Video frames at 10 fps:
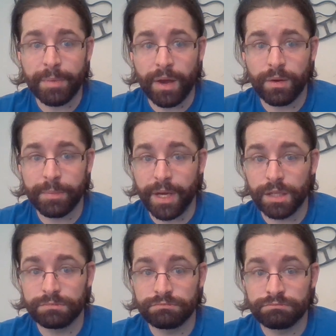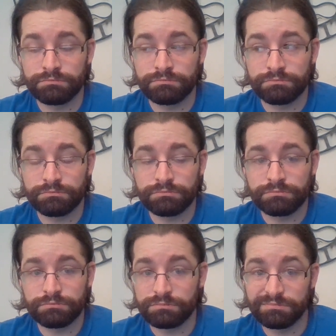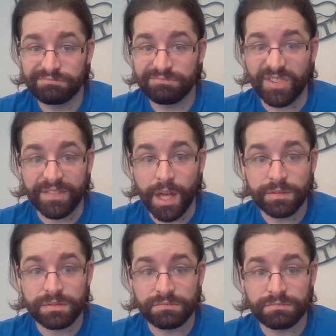power by 5,000.